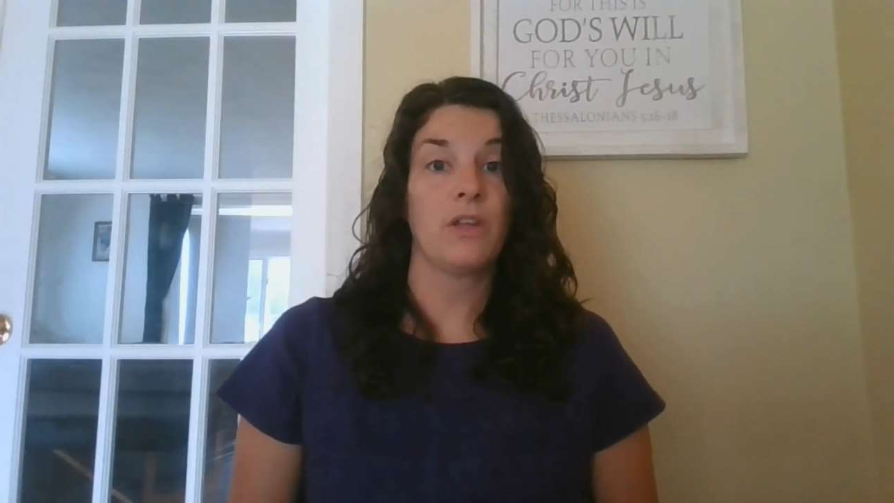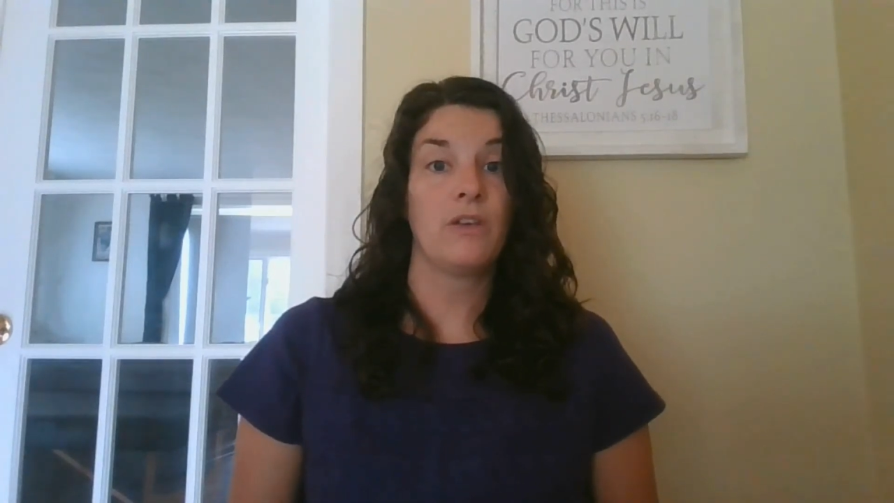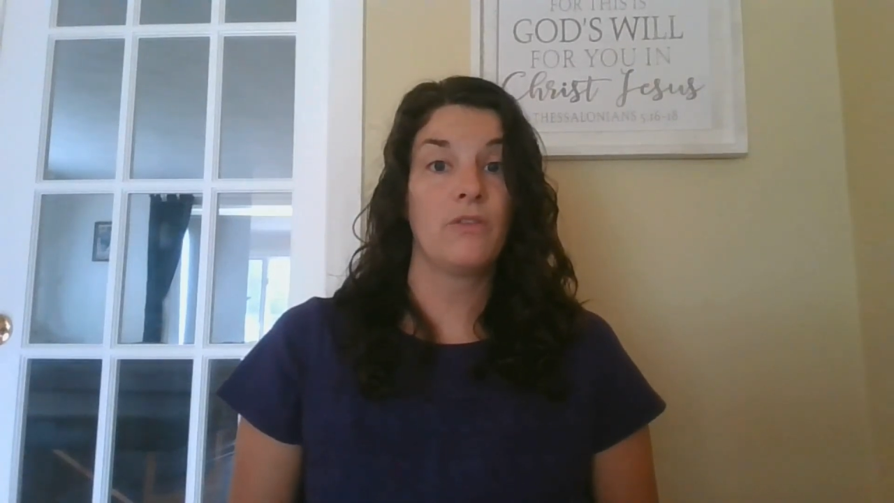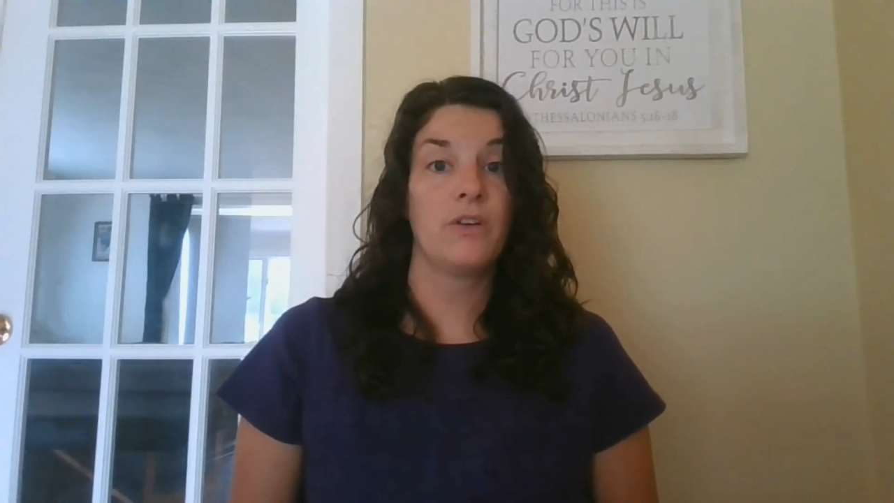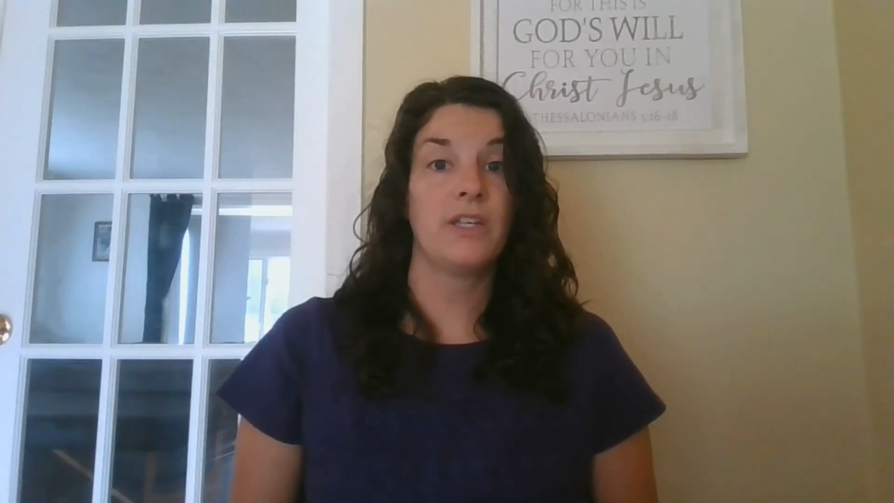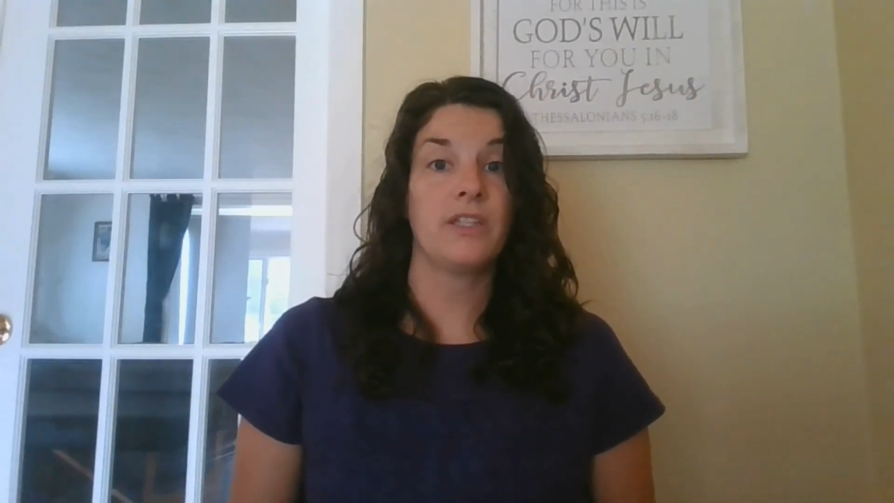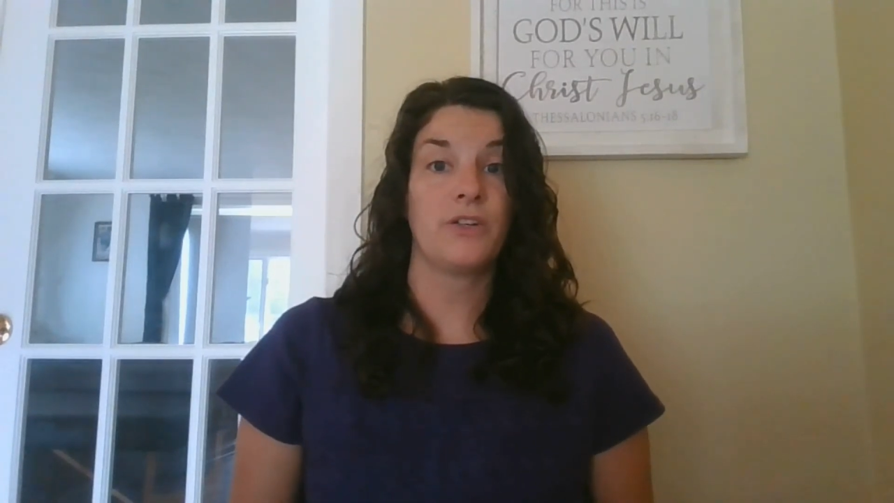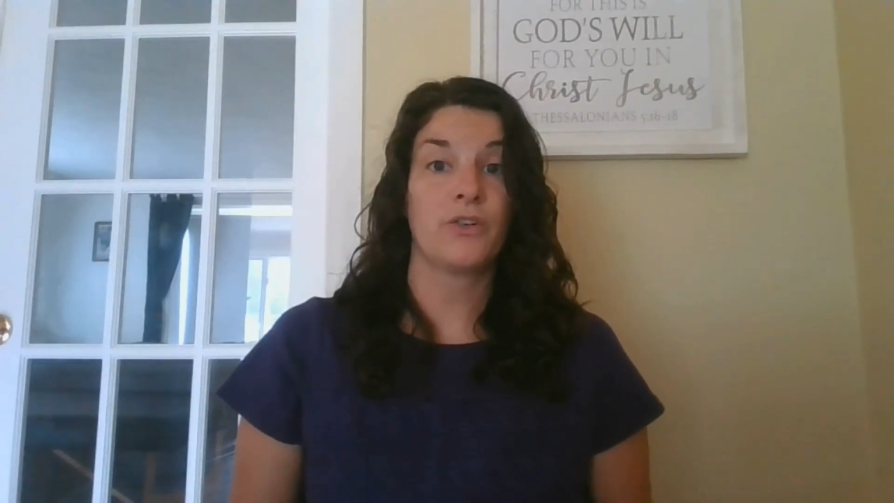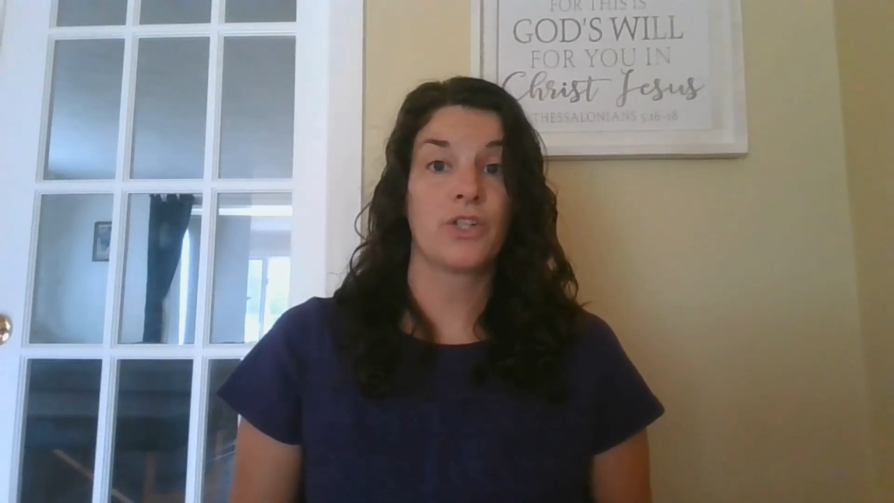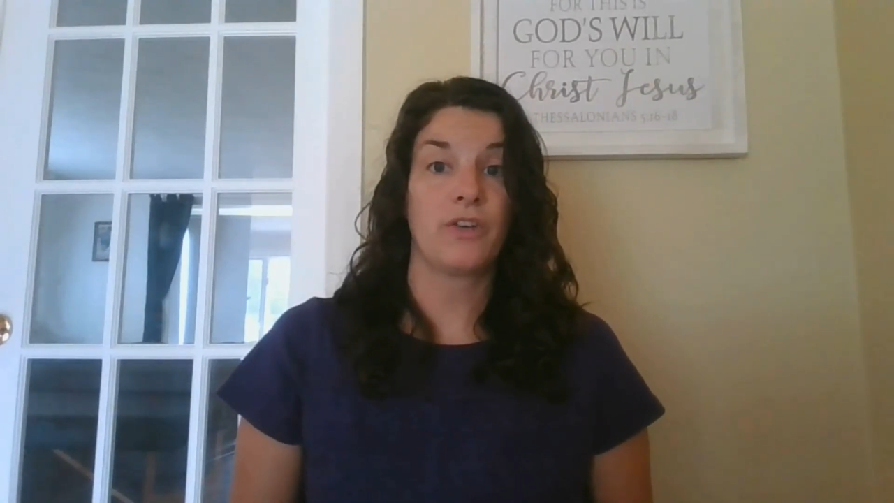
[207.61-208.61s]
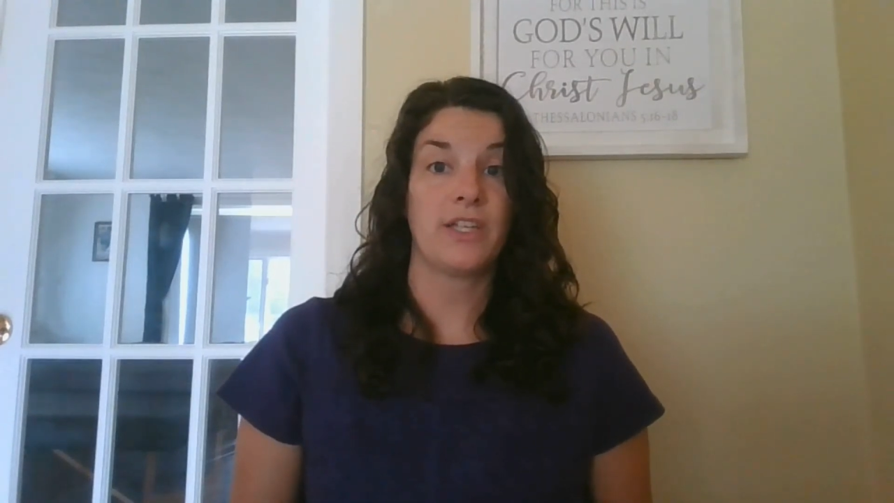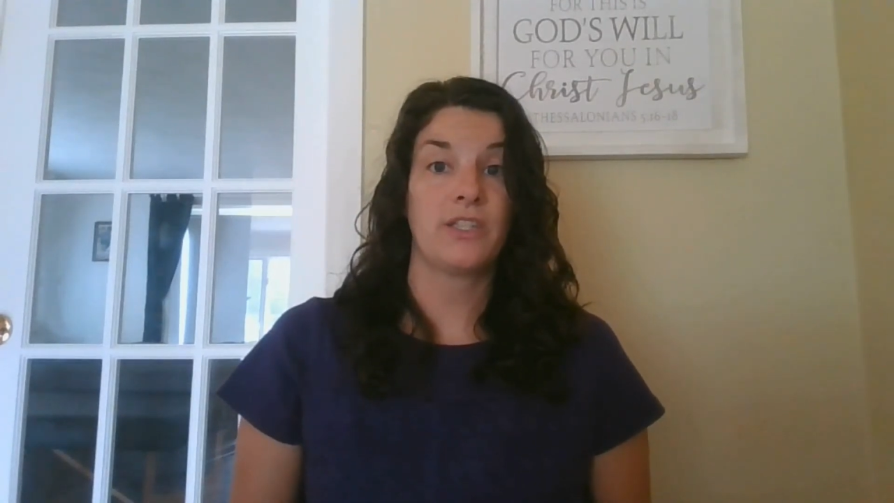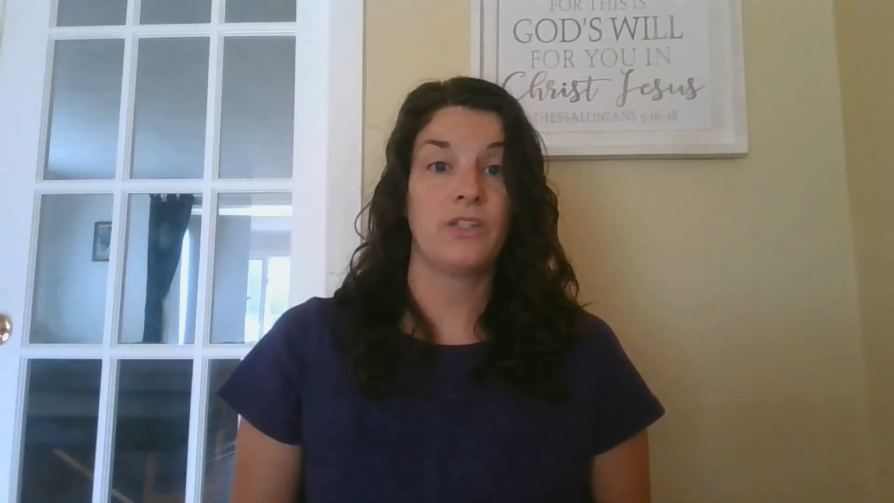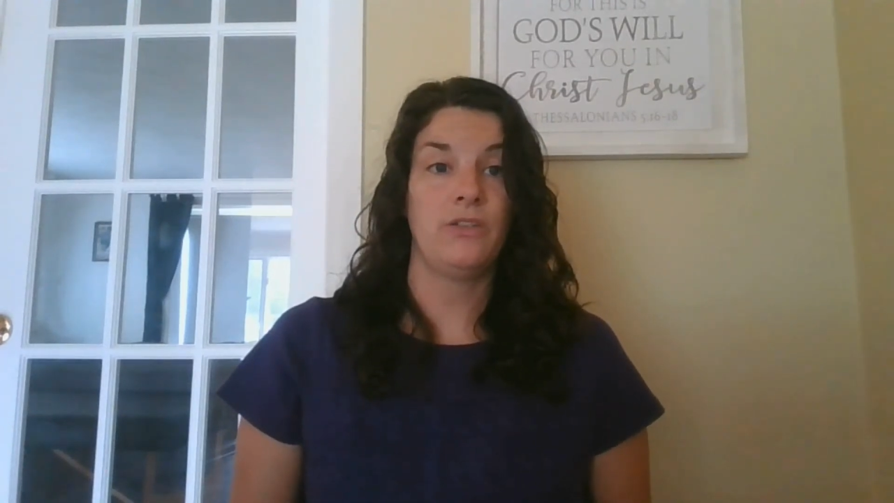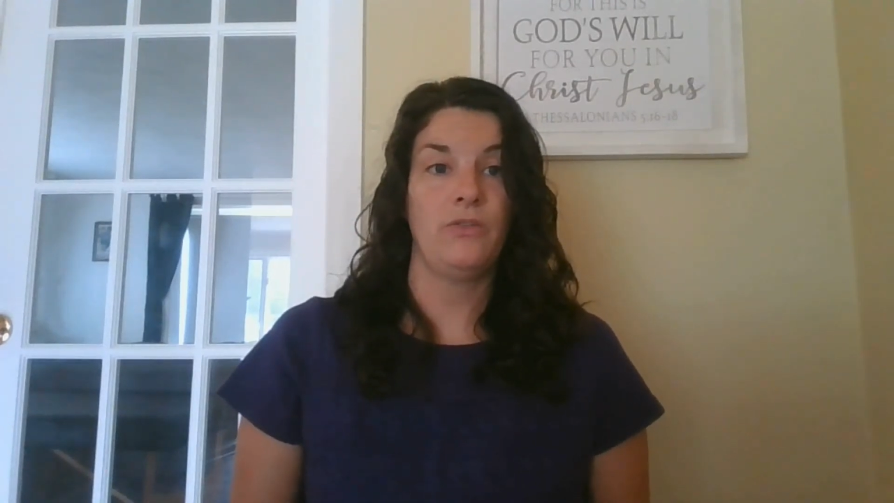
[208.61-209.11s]
liver is under
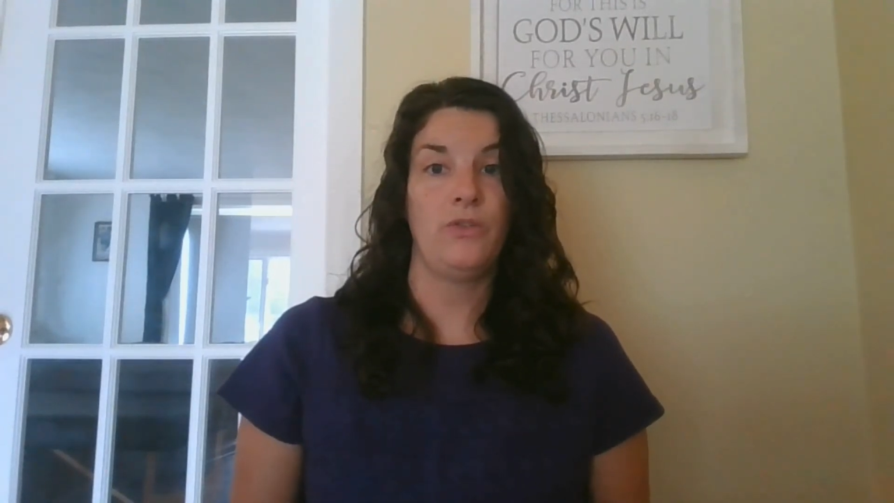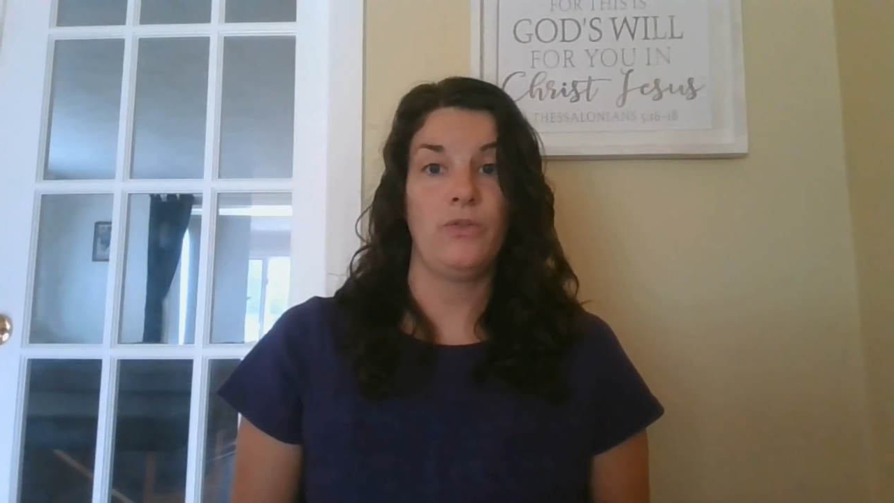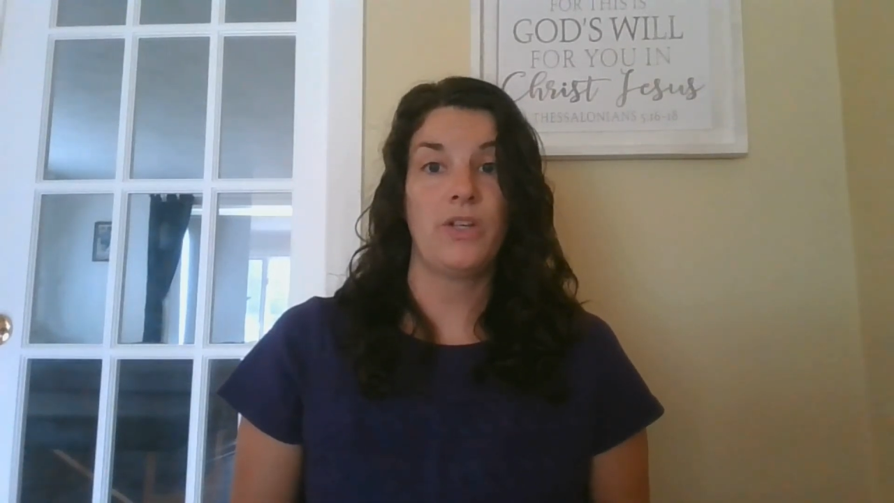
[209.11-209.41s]
stress due to